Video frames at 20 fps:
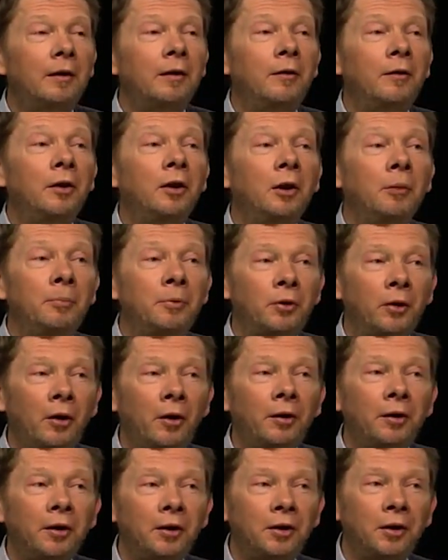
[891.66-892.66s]
the
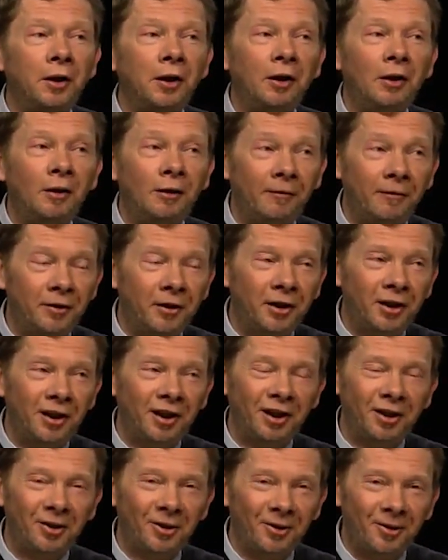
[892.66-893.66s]
absurdity of the
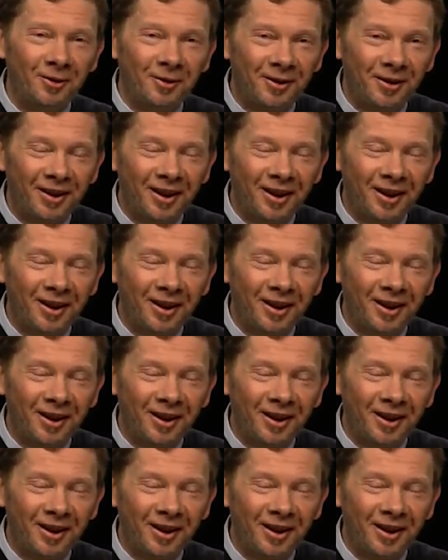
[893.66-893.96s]
ego,